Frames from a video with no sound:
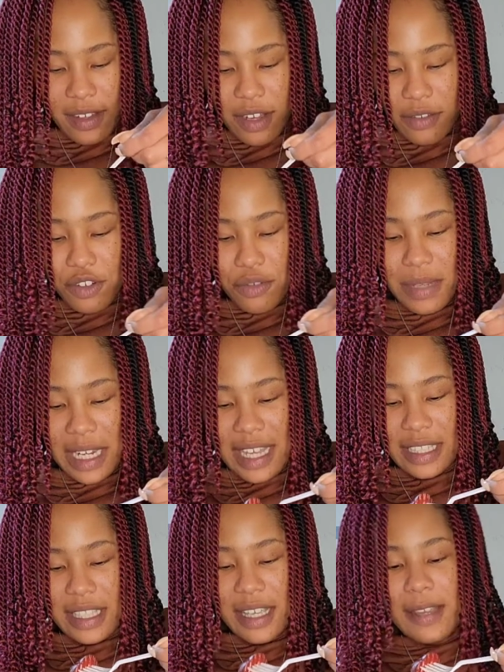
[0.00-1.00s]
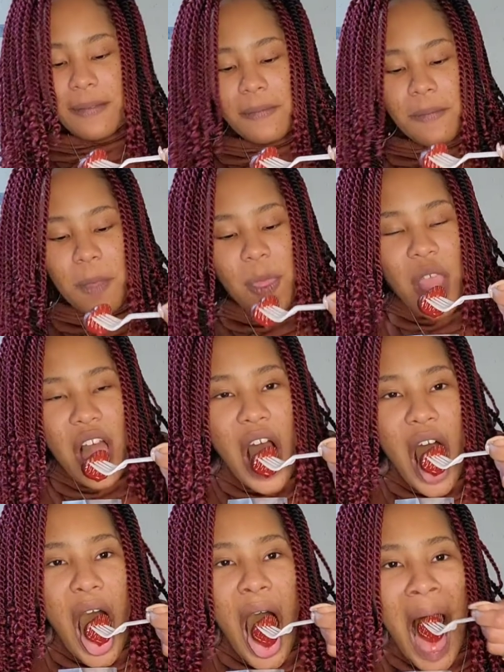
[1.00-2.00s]
Don't do me like that.
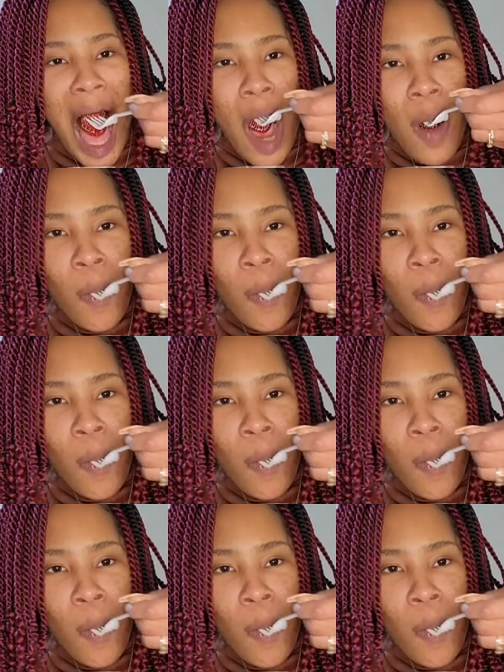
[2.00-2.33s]
Mm-hmm.